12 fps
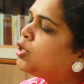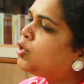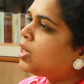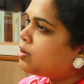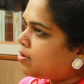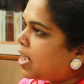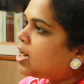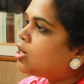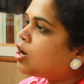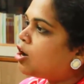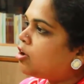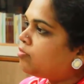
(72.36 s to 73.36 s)
You require
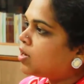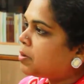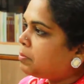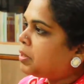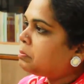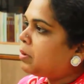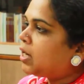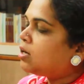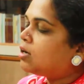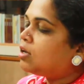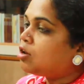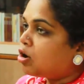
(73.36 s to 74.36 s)
a lot of
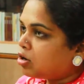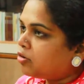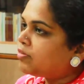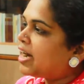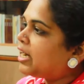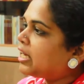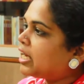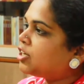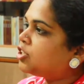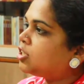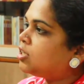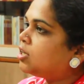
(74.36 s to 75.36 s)
commitment, a lot of dedication,